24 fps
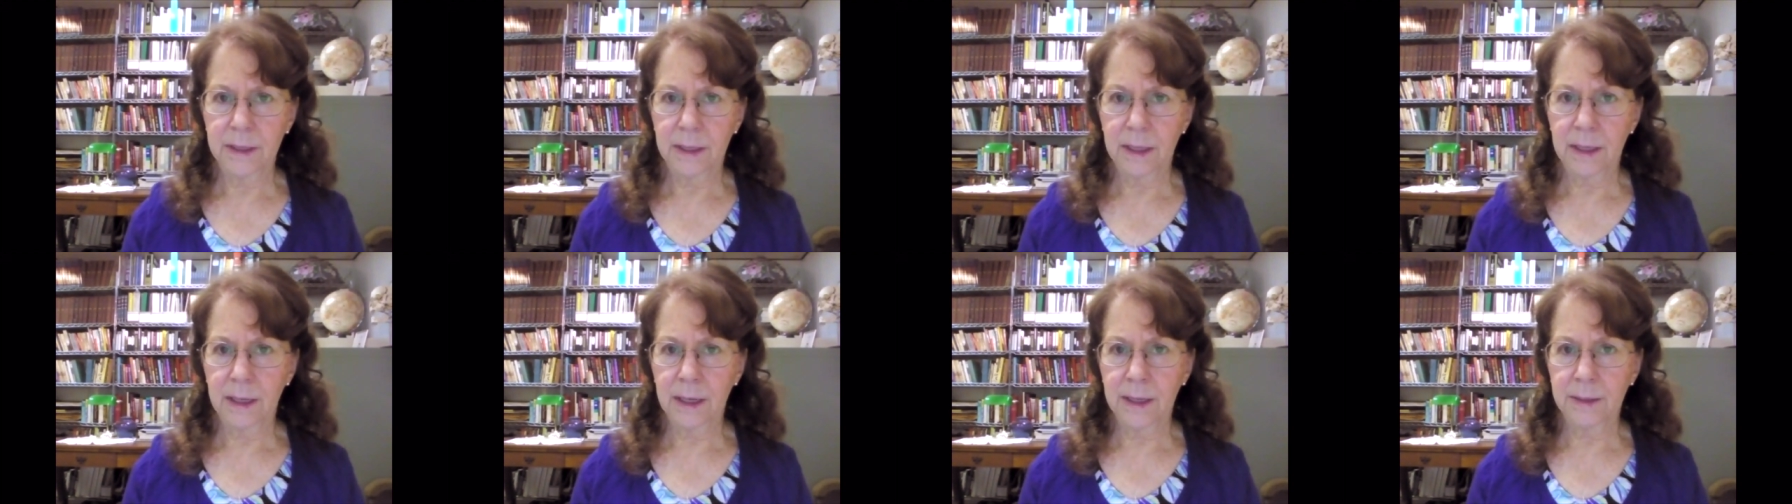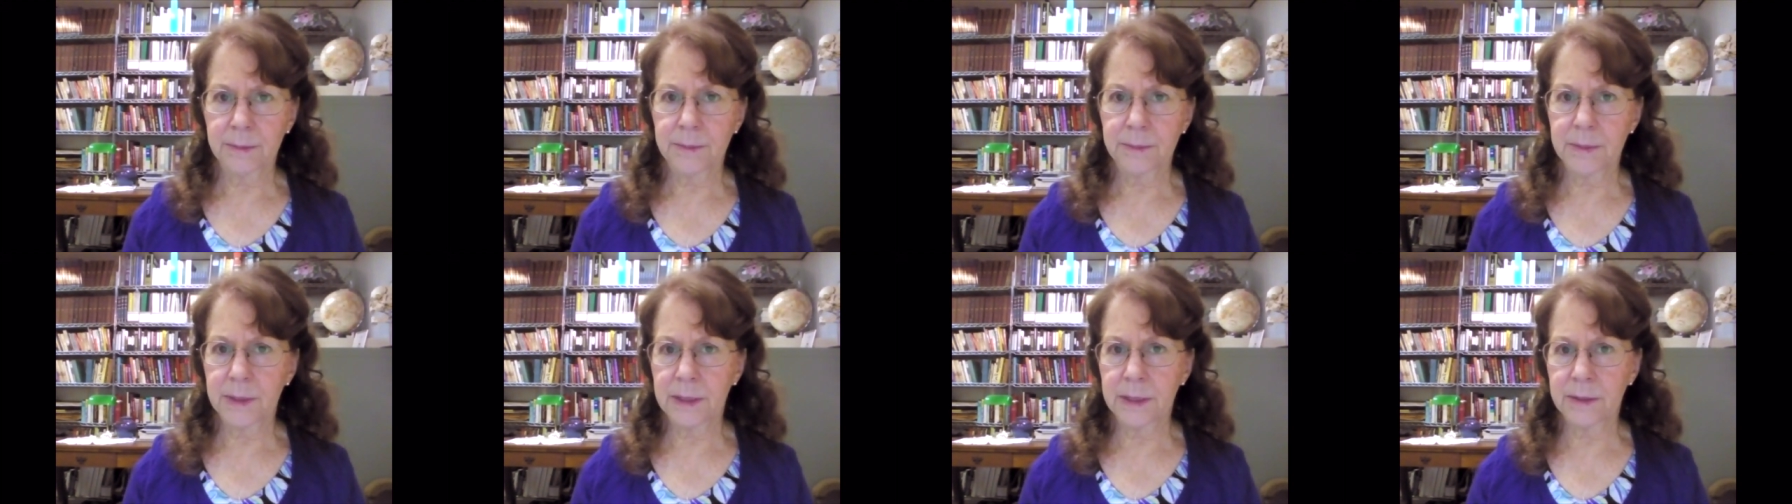
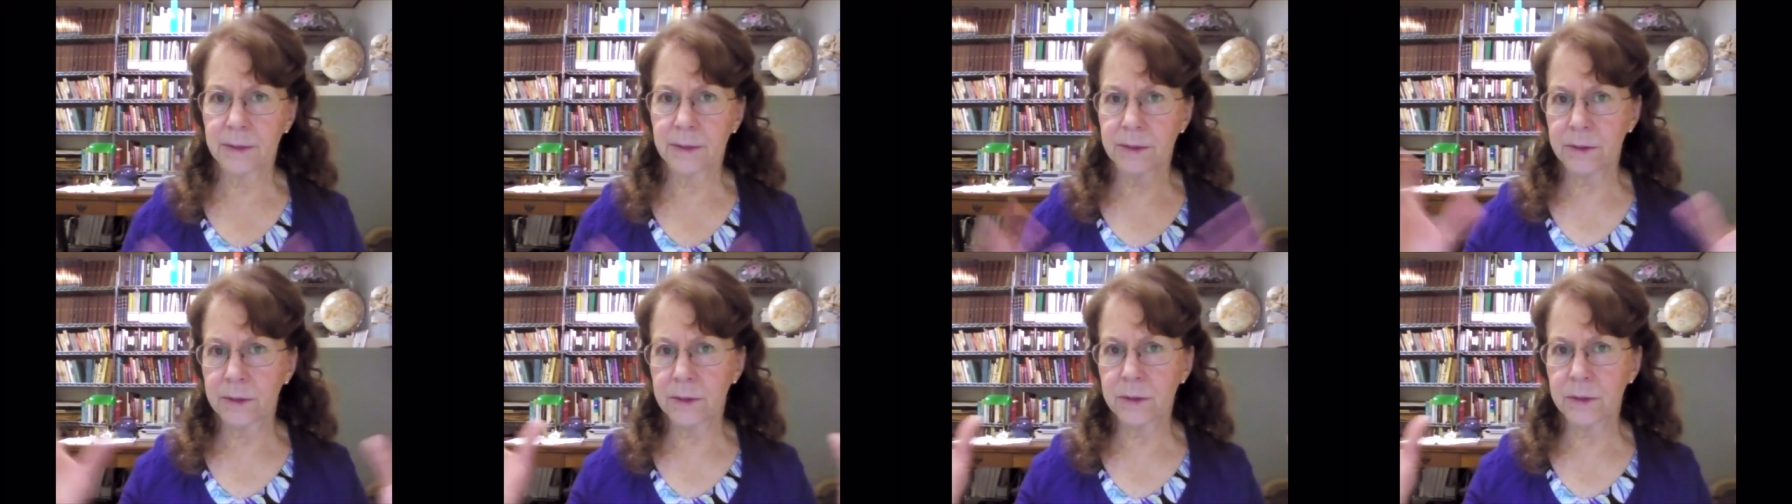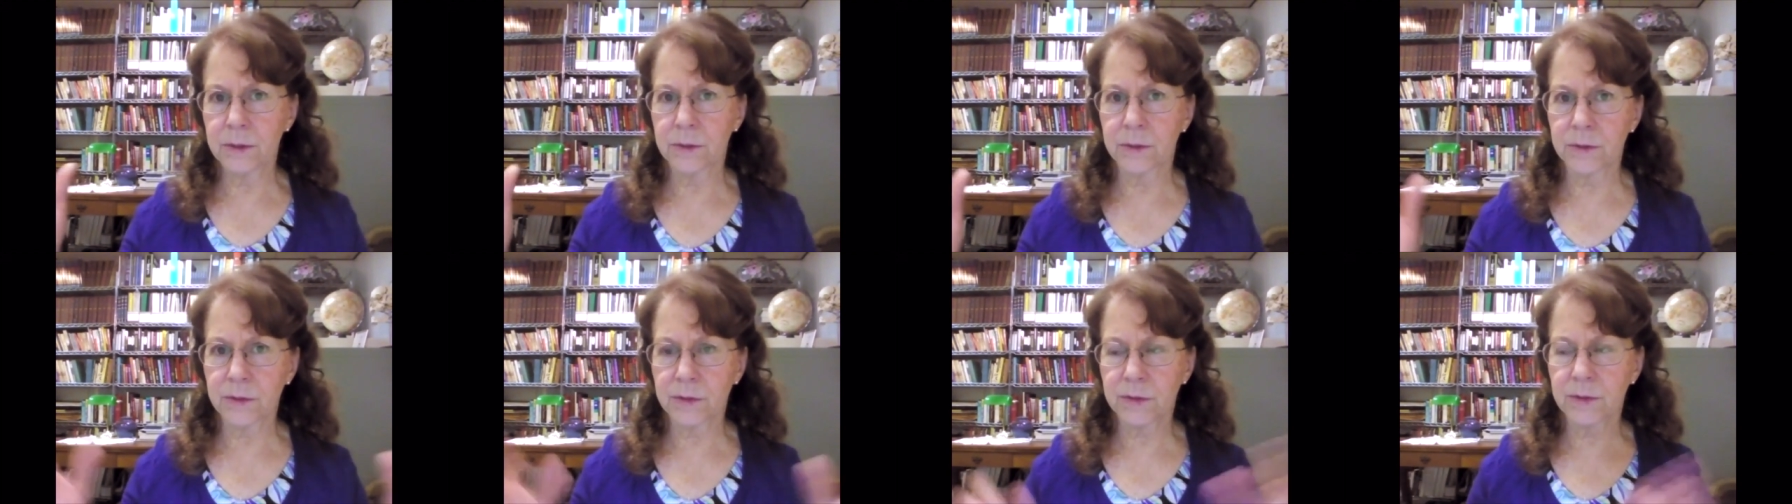um, in the
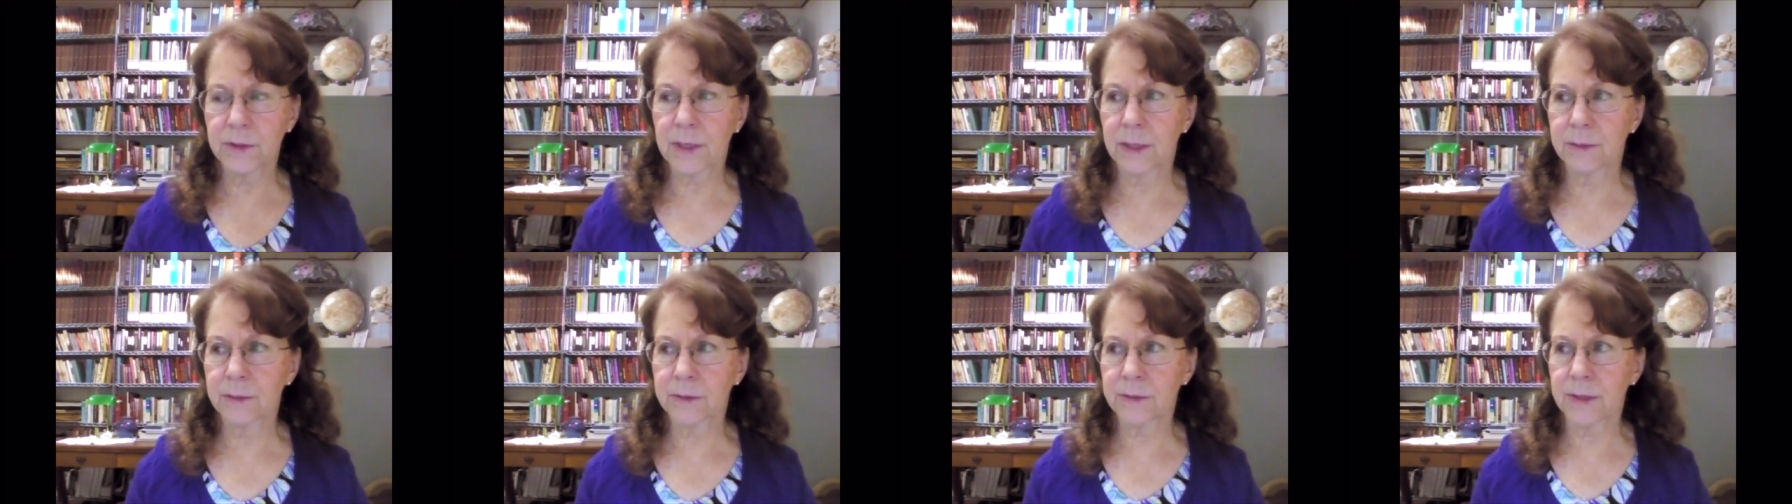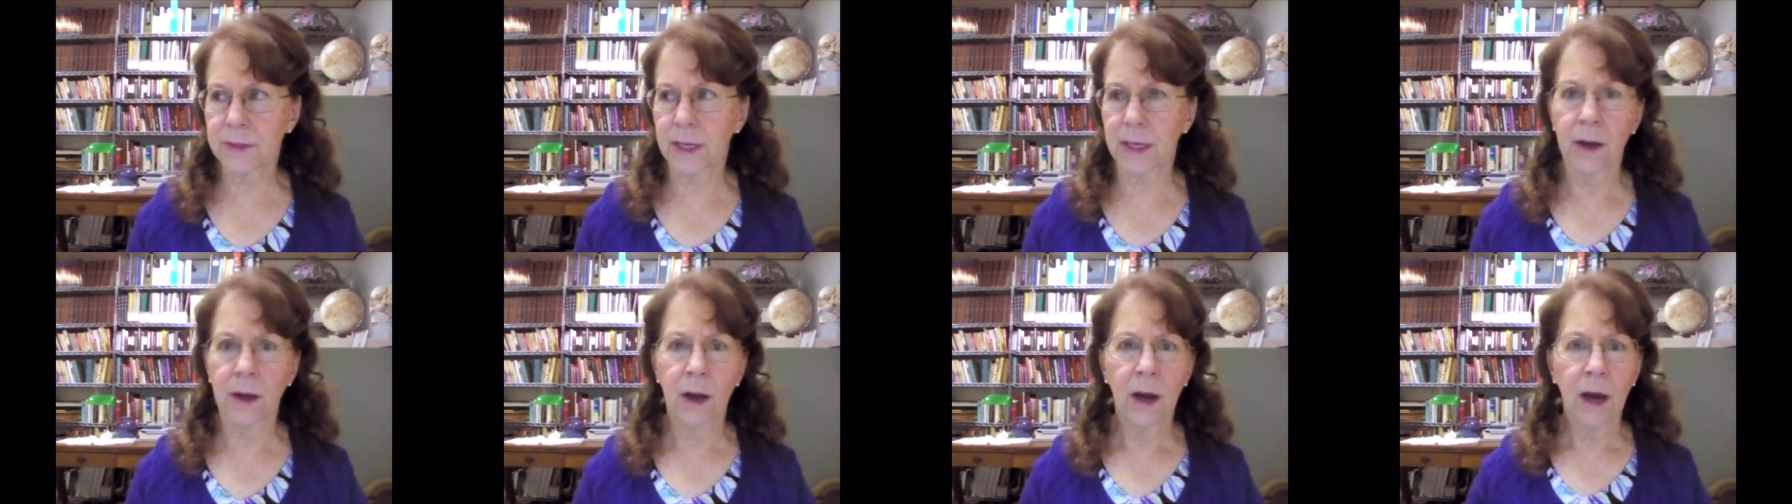news, I was
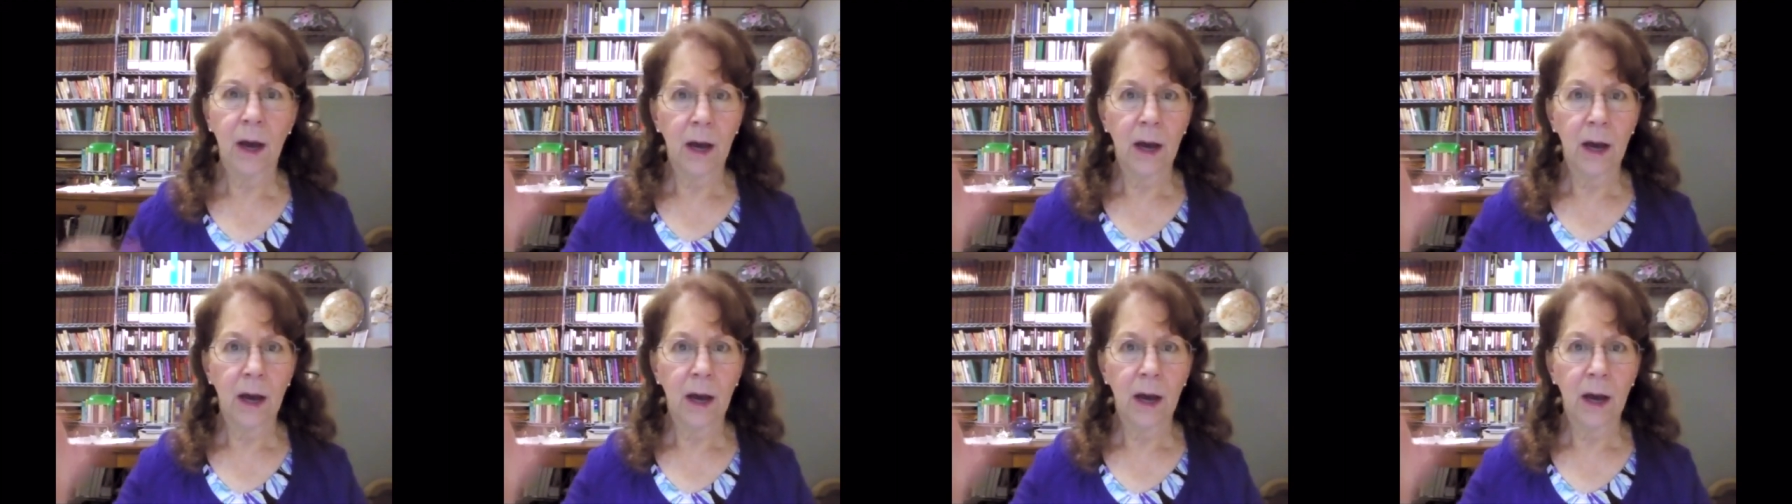like, oh,